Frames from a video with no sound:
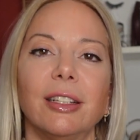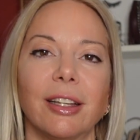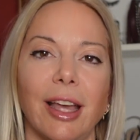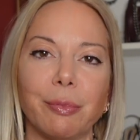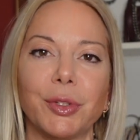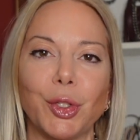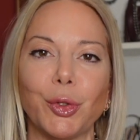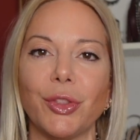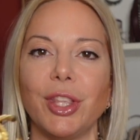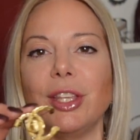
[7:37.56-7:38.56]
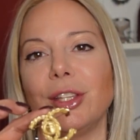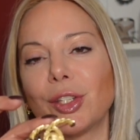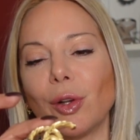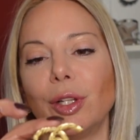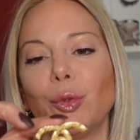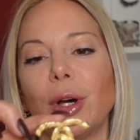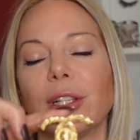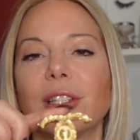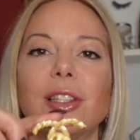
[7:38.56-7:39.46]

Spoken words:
kept to the solid ones.